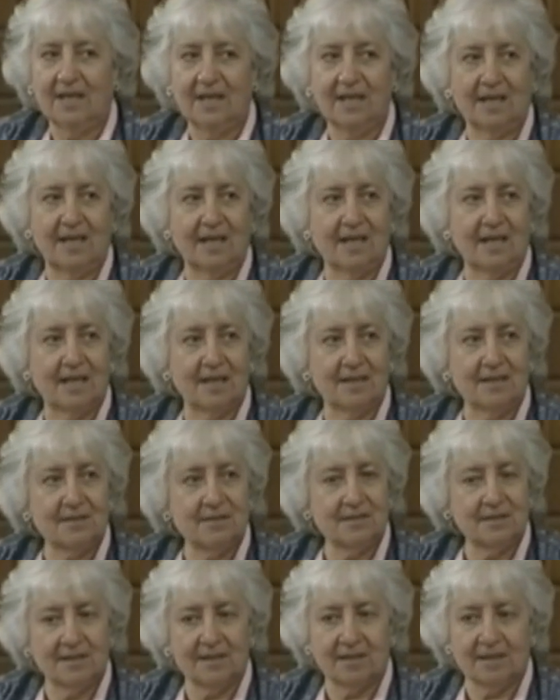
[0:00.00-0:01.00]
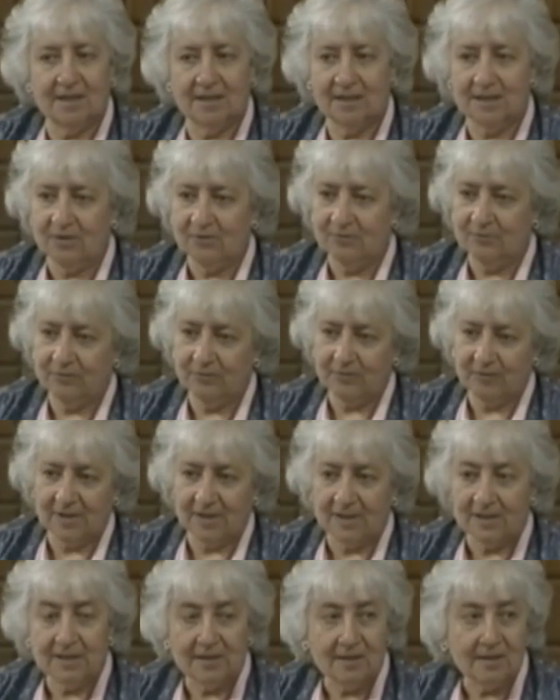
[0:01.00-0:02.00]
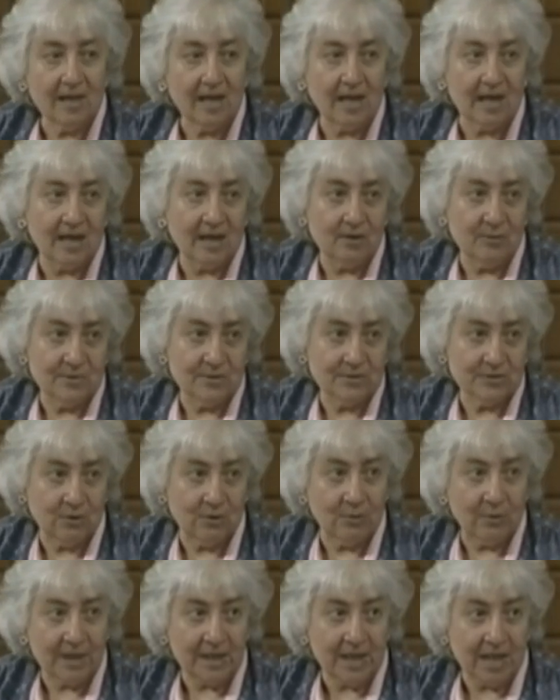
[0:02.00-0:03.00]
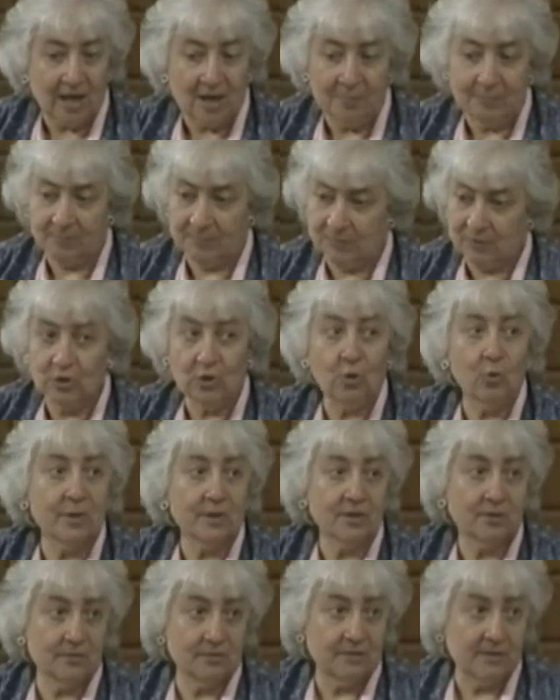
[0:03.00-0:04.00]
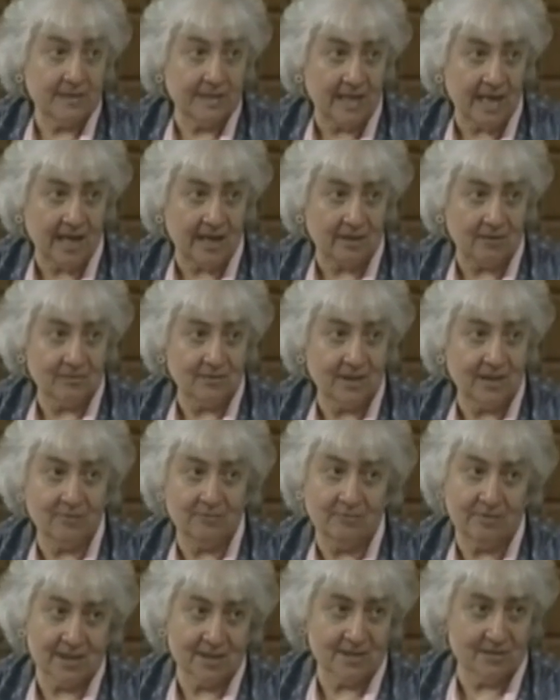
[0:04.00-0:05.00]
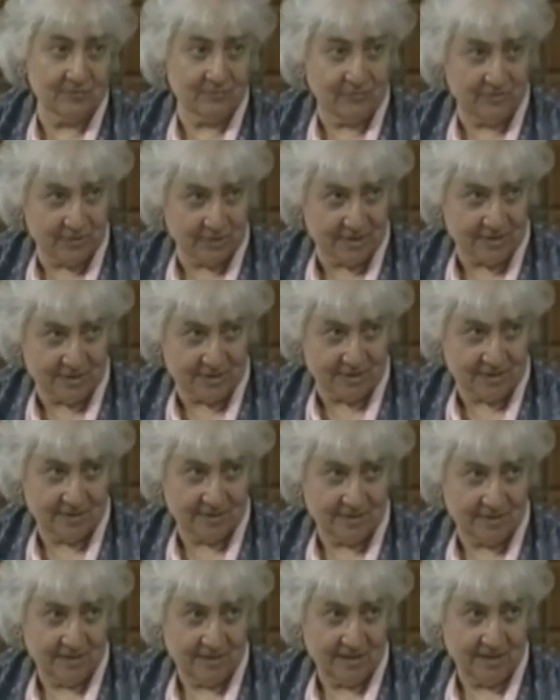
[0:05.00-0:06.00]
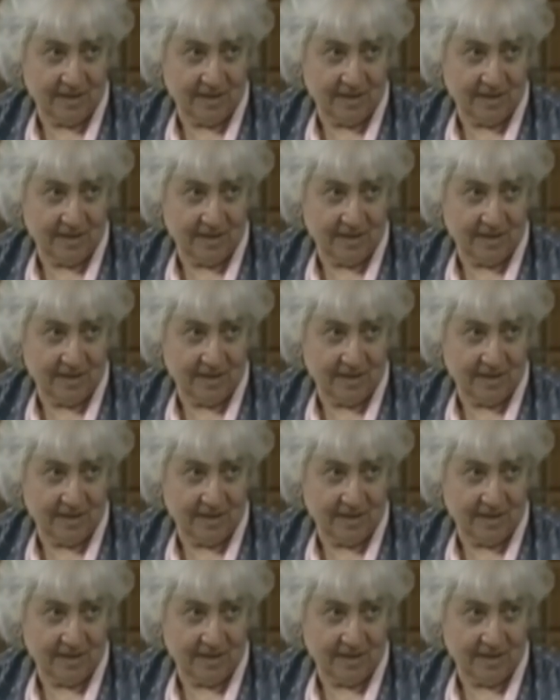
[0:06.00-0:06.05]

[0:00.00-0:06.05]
and uh, if a little car was going up, no one could go down, and vice versa. Mm.